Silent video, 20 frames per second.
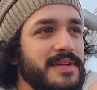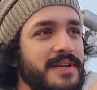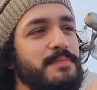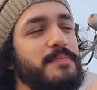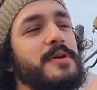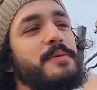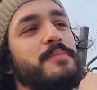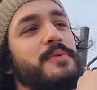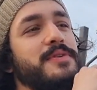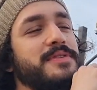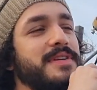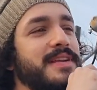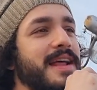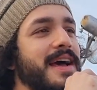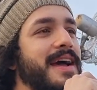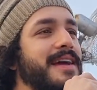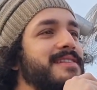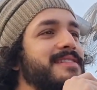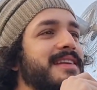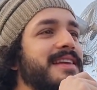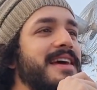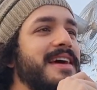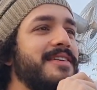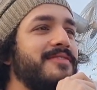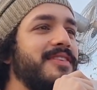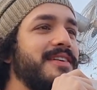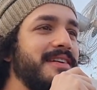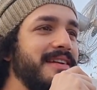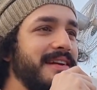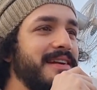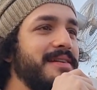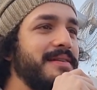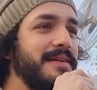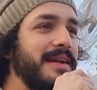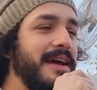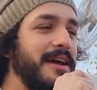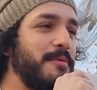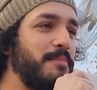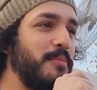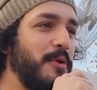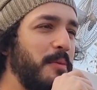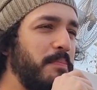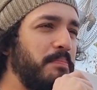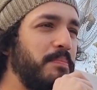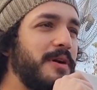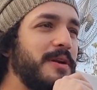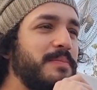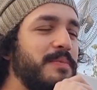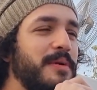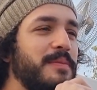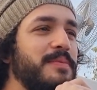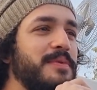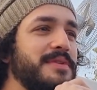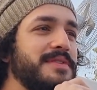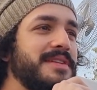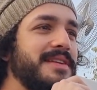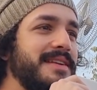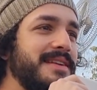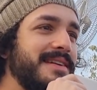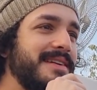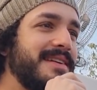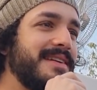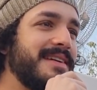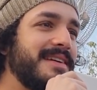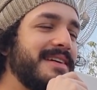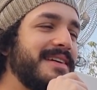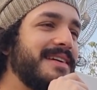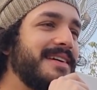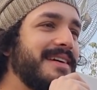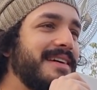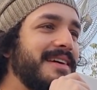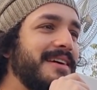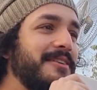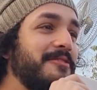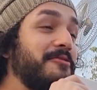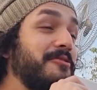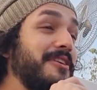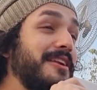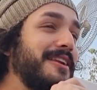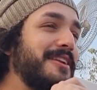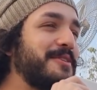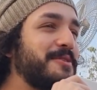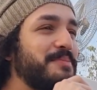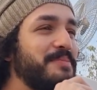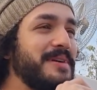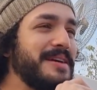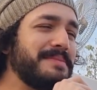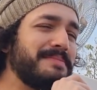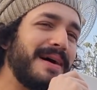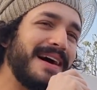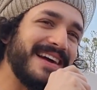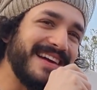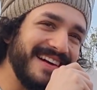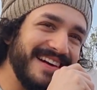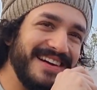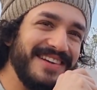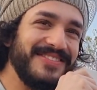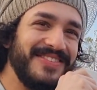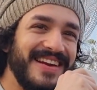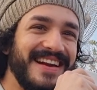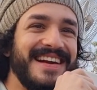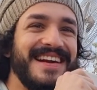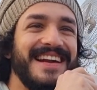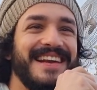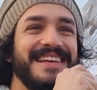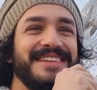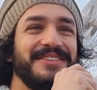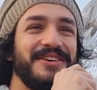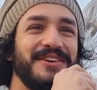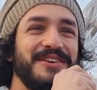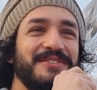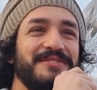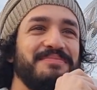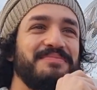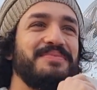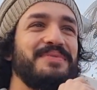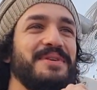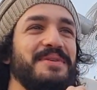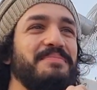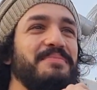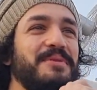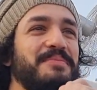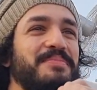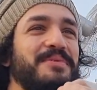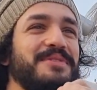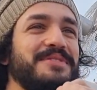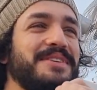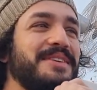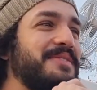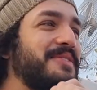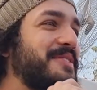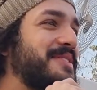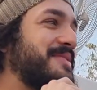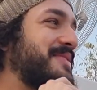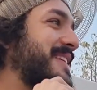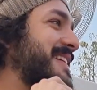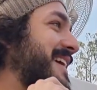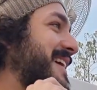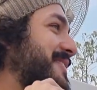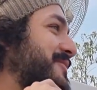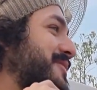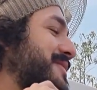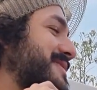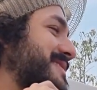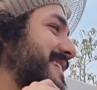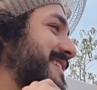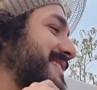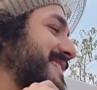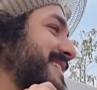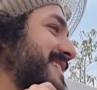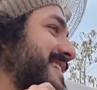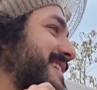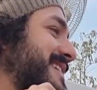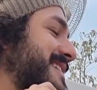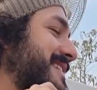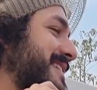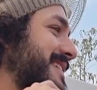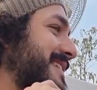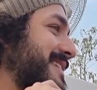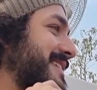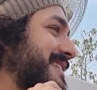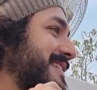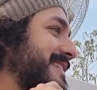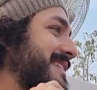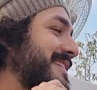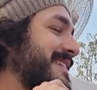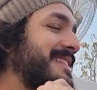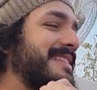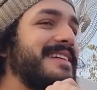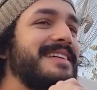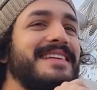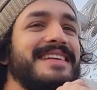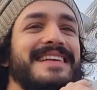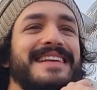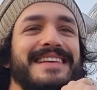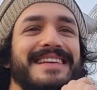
proposal I actually ever did, like a proper proposal, will you be my girlfriend, and a sort of proposal was when I was, I think, 13.